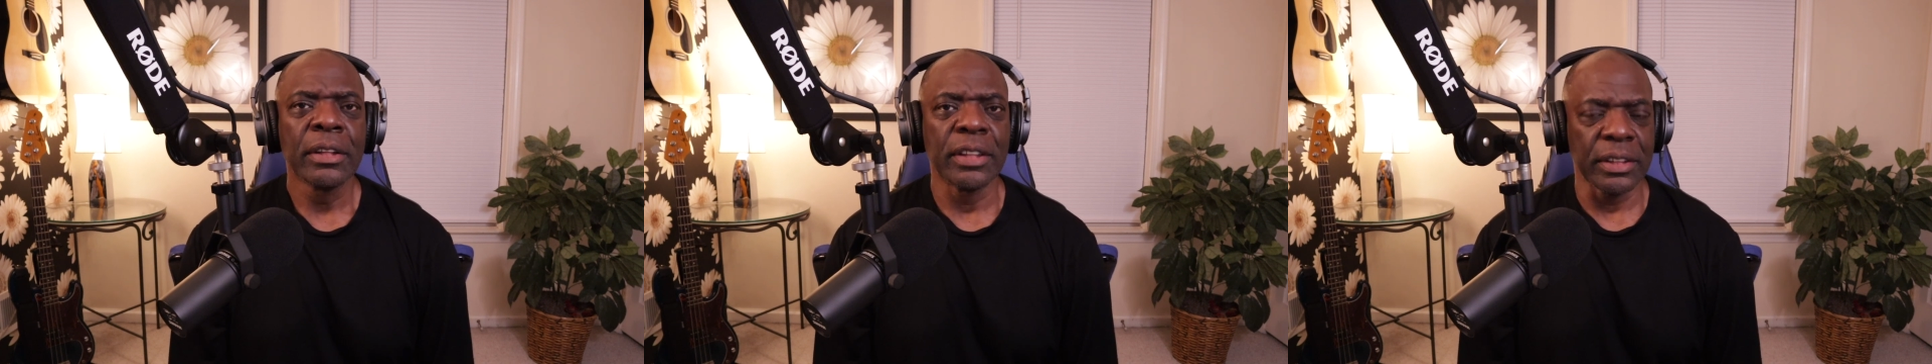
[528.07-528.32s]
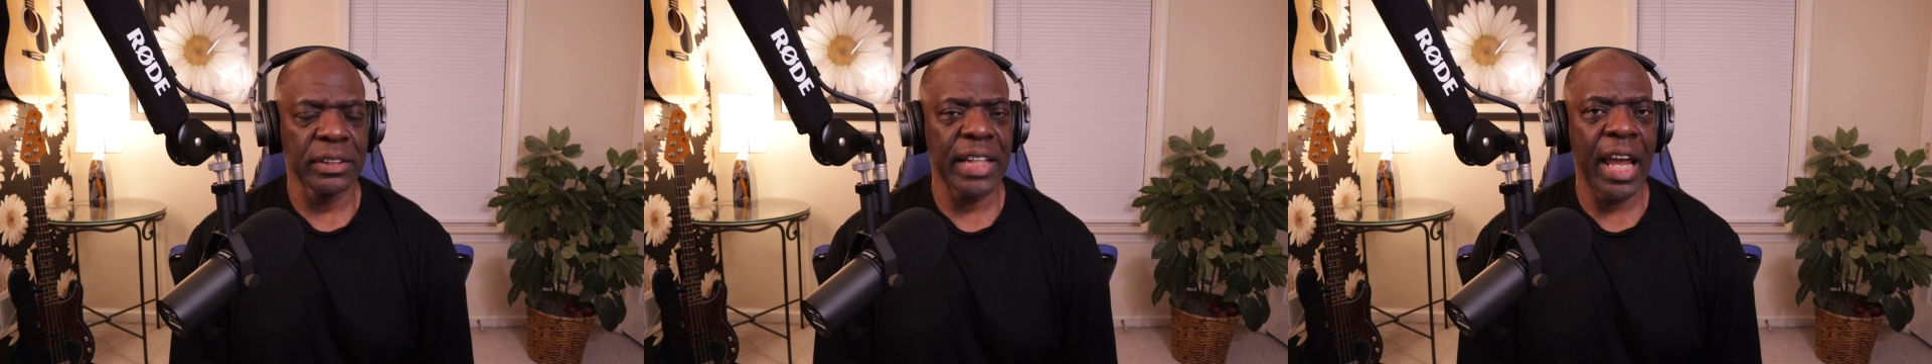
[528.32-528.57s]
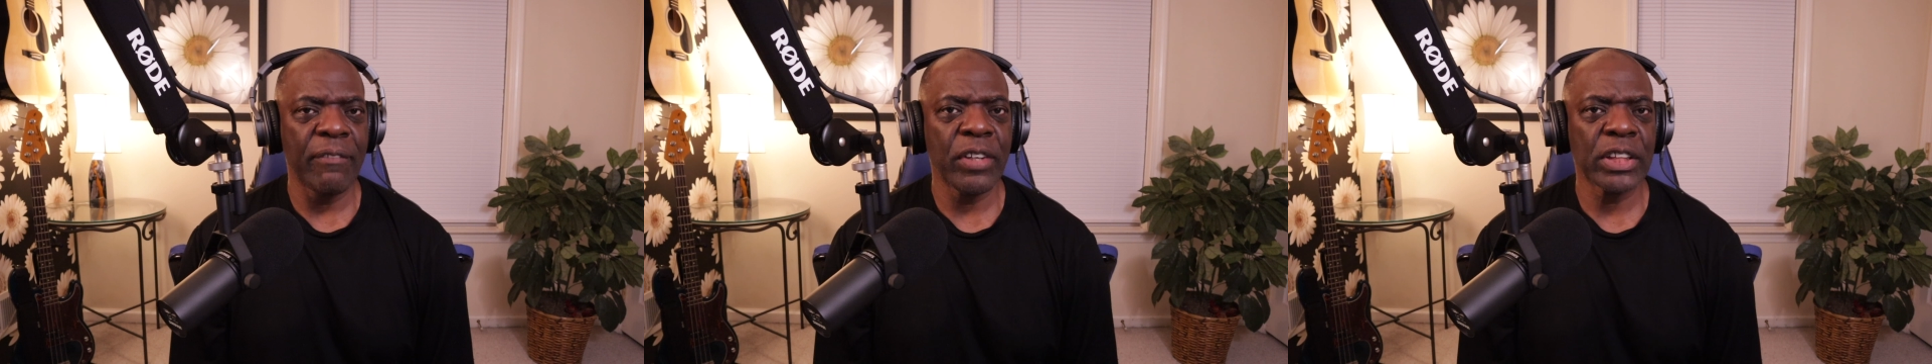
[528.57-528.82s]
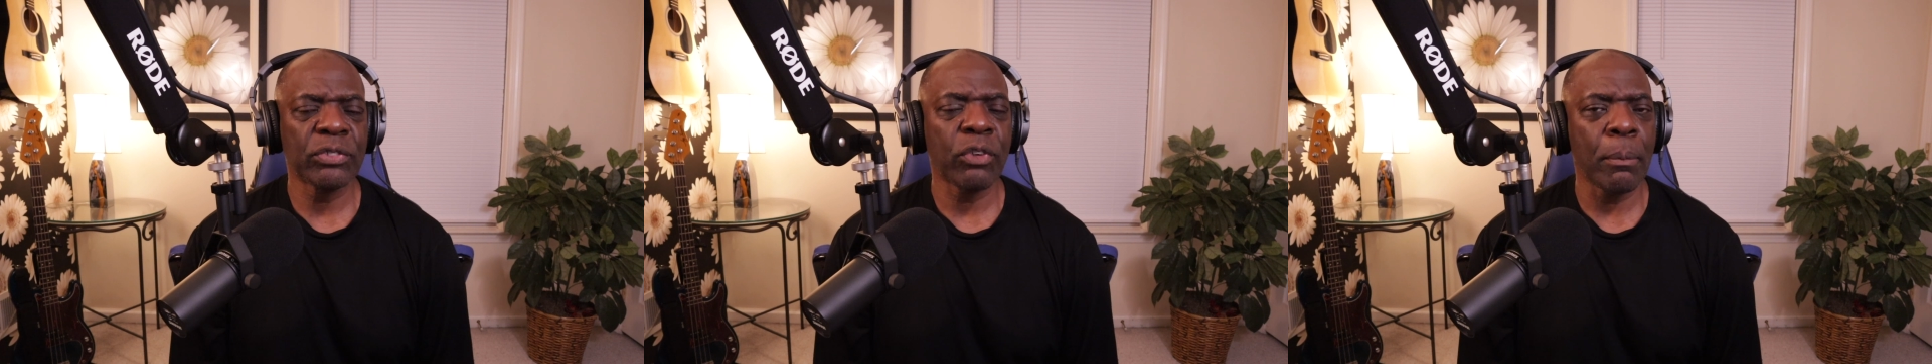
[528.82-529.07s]
to save
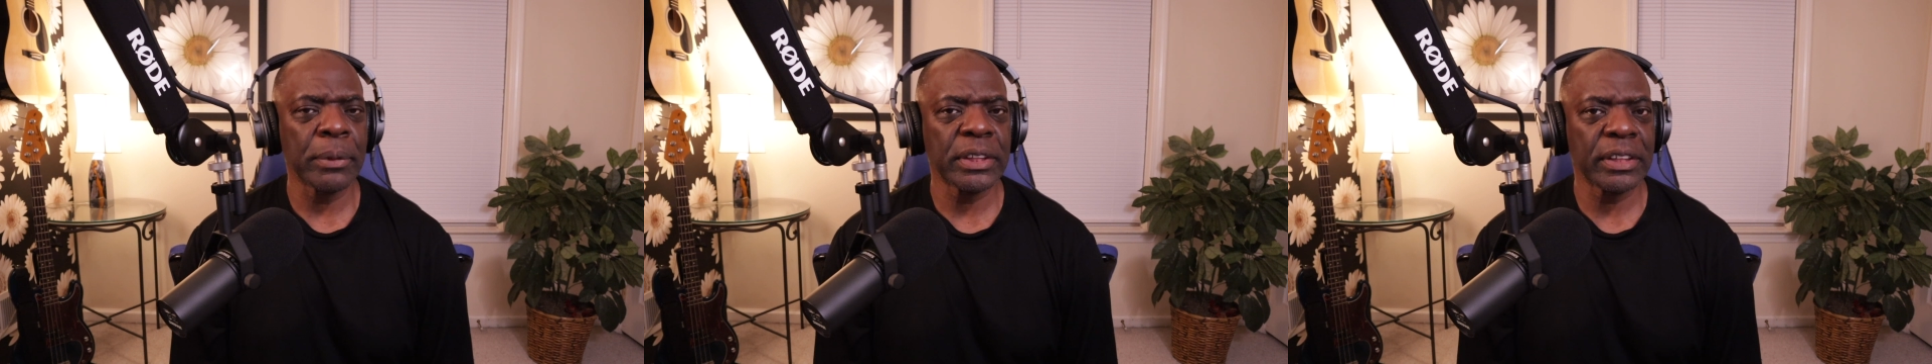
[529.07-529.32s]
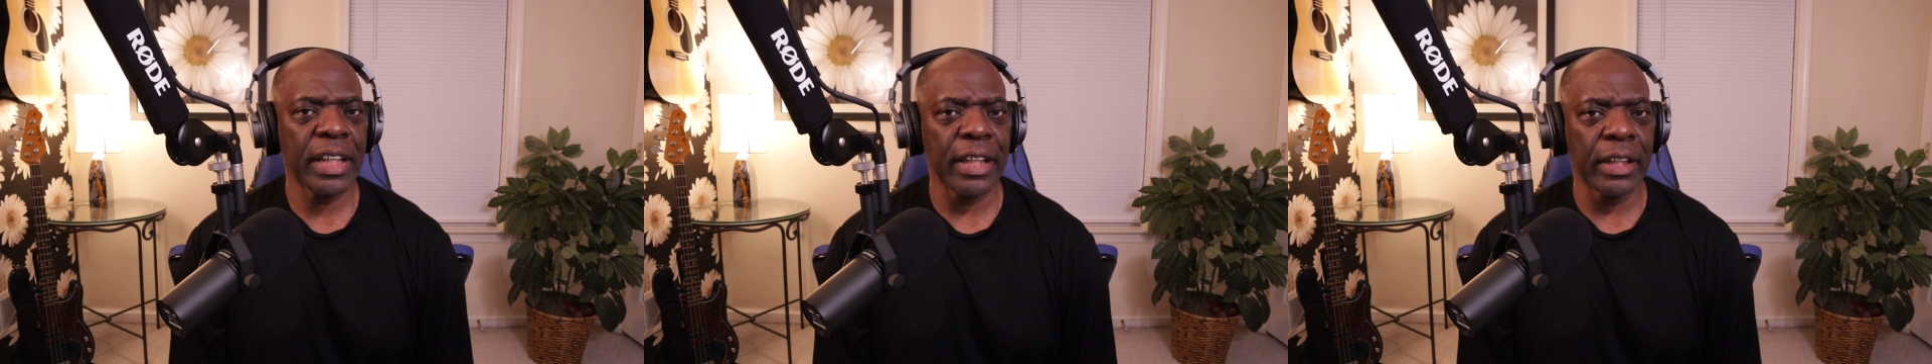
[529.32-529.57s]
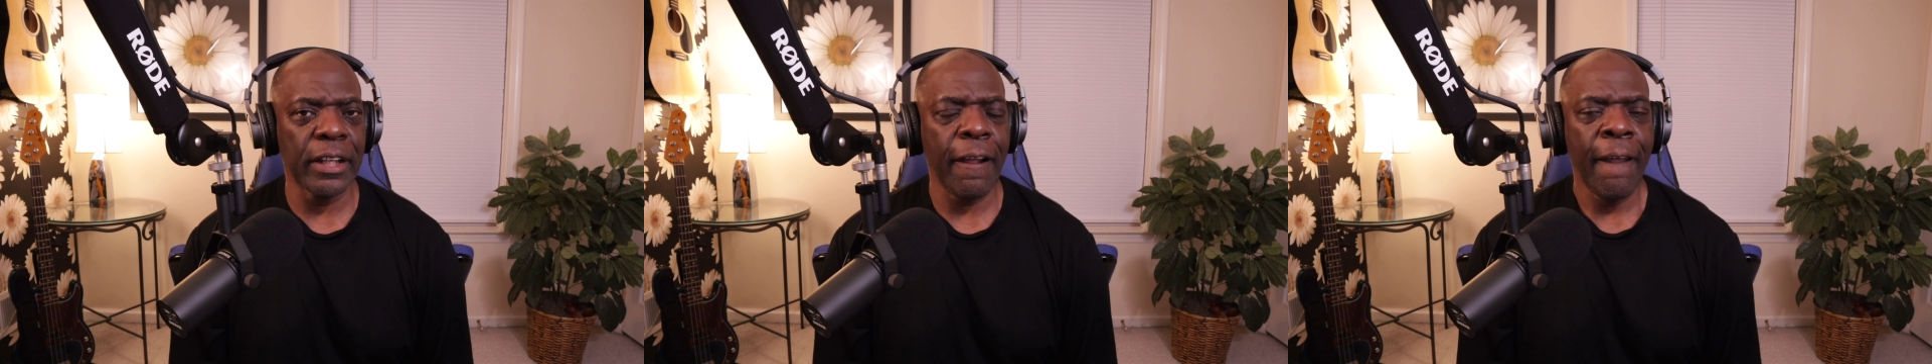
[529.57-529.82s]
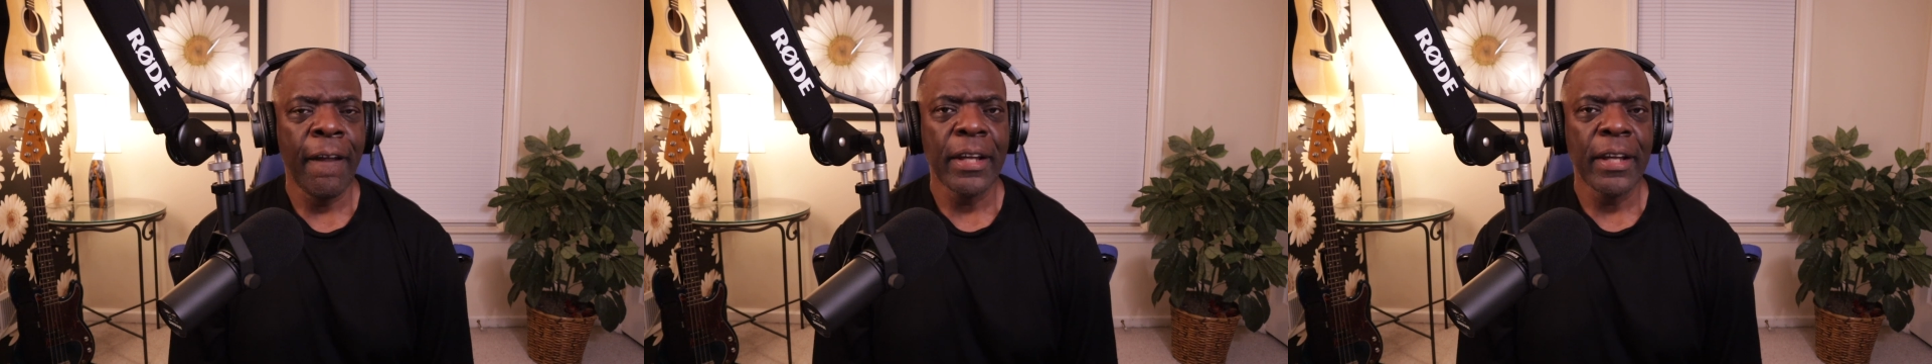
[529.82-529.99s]
us from sin